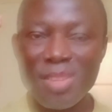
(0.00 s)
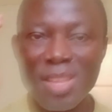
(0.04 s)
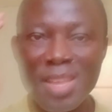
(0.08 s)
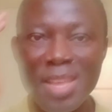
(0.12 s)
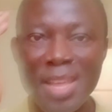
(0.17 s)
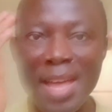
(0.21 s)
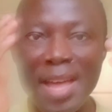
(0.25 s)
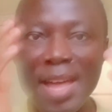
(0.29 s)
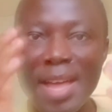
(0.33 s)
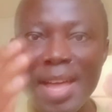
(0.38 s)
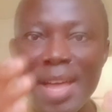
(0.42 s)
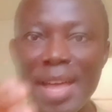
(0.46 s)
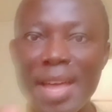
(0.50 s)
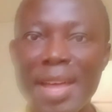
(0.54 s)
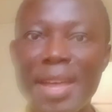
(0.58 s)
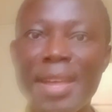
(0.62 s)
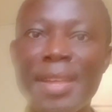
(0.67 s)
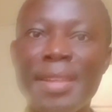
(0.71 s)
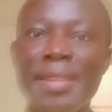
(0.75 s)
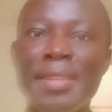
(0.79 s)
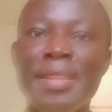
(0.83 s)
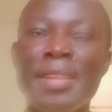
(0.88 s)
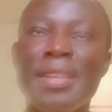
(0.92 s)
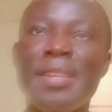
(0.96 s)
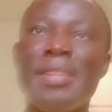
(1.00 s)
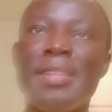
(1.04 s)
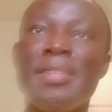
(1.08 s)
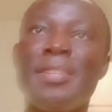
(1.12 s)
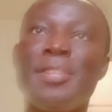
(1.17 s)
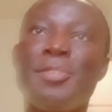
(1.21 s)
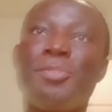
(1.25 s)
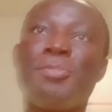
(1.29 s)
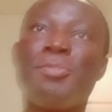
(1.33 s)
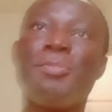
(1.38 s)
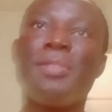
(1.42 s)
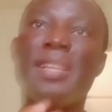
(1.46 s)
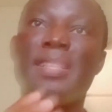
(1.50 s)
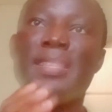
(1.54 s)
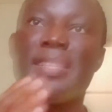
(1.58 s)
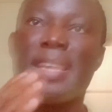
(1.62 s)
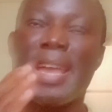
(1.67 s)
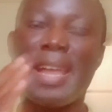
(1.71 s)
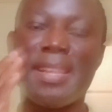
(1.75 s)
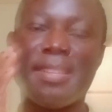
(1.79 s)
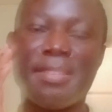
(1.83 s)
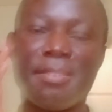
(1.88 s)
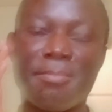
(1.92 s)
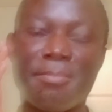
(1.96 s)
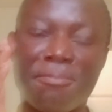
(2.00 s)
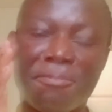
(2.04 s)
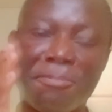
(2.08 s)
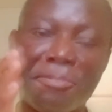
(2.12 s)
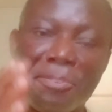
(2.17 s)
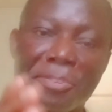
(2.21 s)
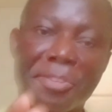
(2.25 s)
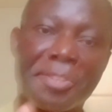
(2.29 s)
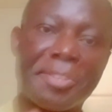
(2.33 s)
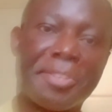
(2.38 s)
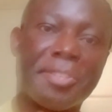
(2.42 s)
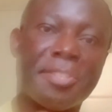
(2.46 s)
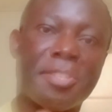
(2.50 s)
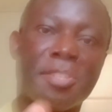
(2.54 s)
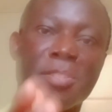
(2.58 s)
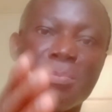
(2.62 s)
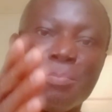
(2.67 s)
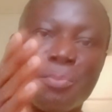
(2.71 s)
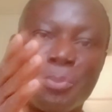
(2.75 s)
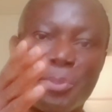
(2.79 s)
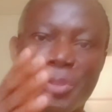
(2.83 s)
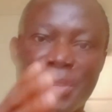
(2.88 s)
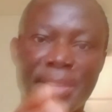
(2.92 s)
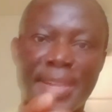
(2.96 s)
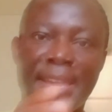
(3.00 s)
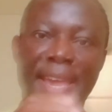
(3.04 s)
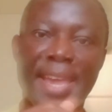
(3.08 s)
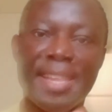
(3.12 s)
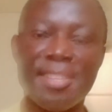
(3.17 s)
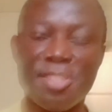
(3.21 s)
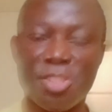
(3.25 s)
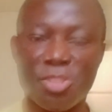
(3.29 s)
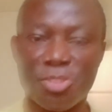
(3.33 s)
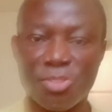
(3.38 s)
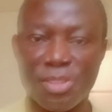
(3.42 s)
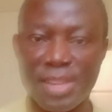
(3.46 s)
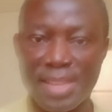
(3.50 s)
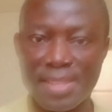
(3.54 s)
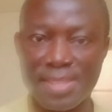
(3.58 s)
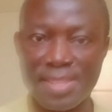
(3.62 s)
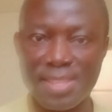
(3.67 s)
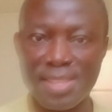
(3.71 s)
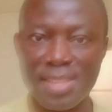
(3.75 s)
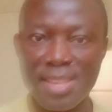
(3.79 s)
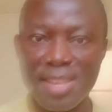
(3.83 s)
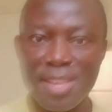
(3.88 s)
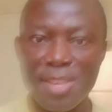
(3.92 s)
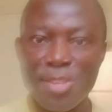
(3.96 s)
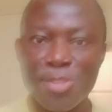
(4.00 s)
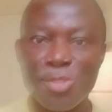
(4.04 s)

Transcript: the student can focus more interest.